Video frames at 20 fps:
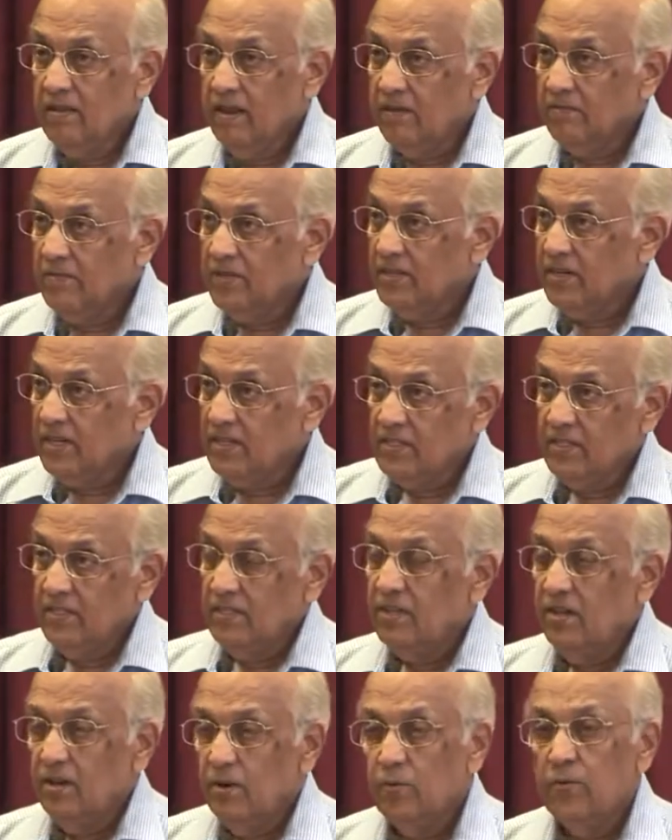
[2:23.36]
after
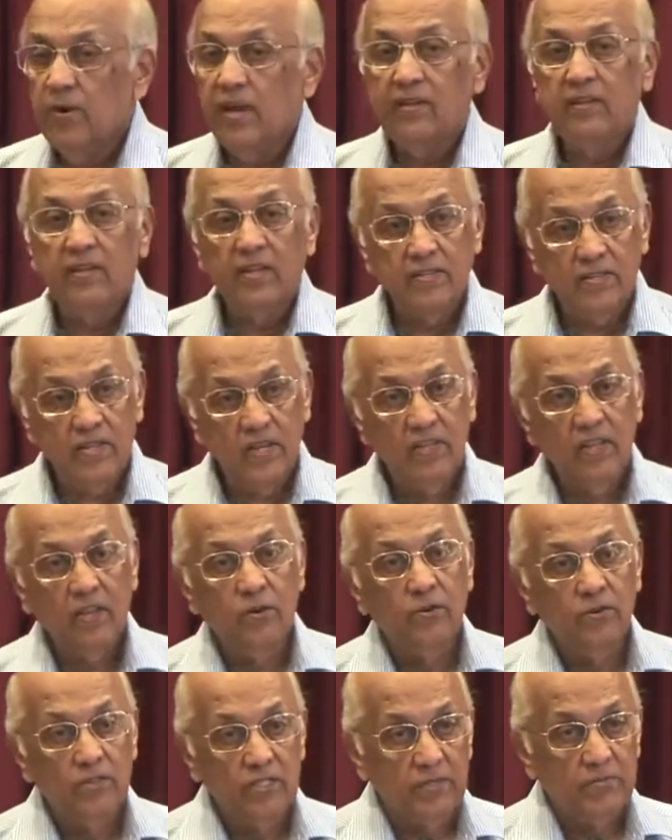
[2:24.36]
tasting the new wine, they say the
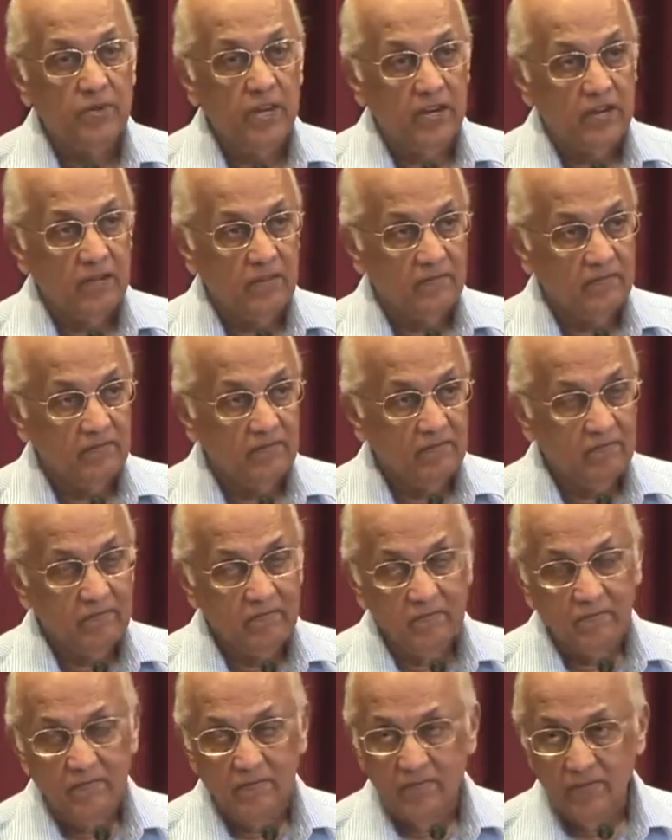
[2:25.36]
old is better.
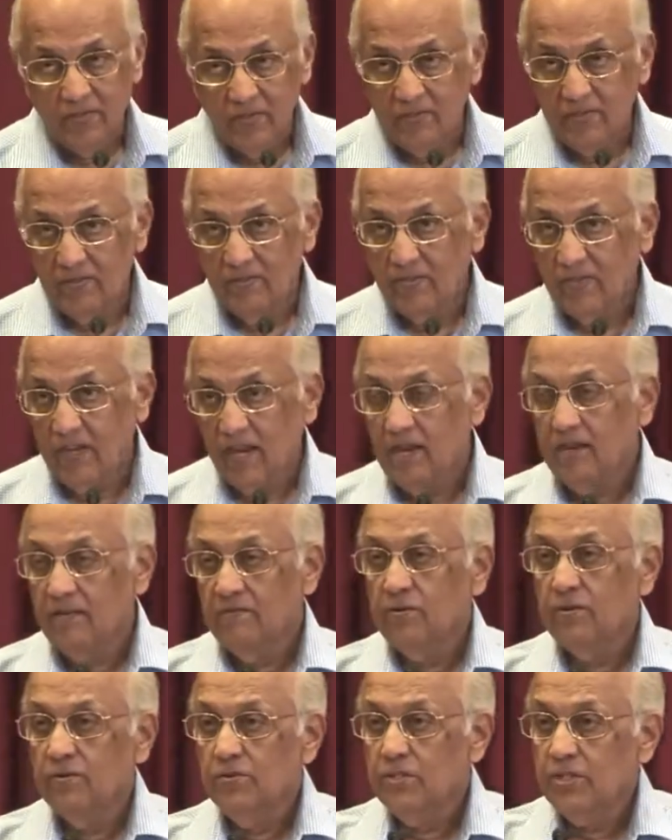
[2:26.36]
It was the end
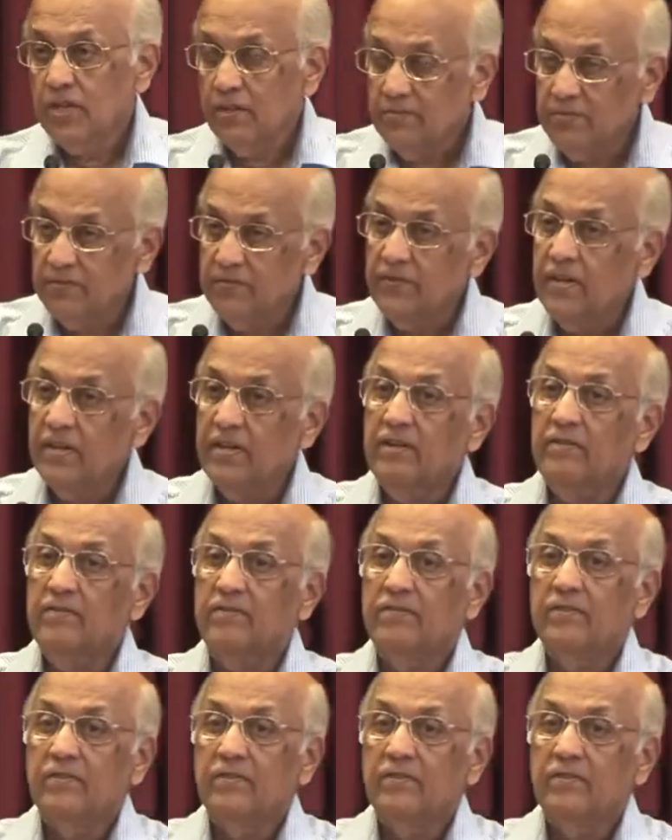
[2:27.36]
of Luke chapter 5.